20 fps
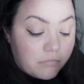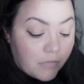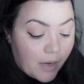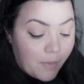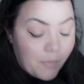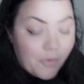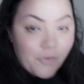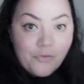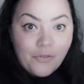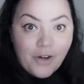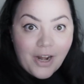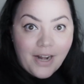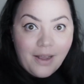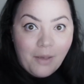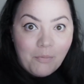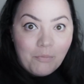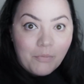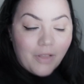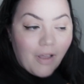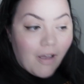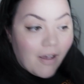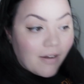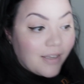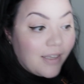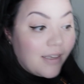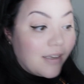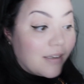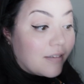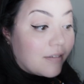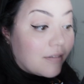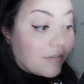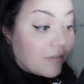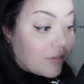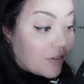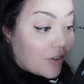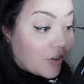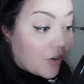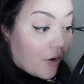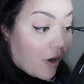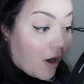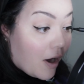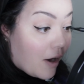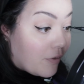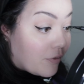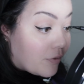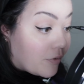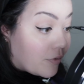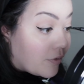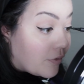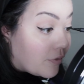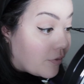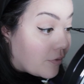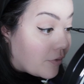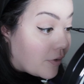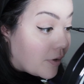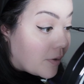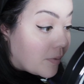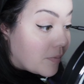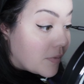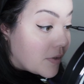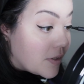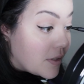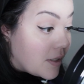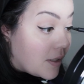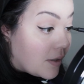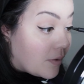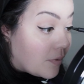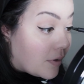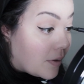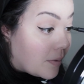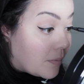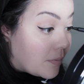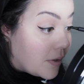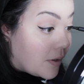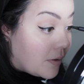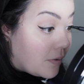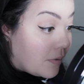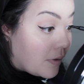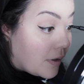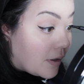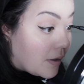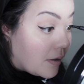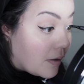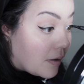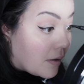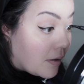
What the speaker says: I'm afraid I'm blocking you off from seeing what I'm doing.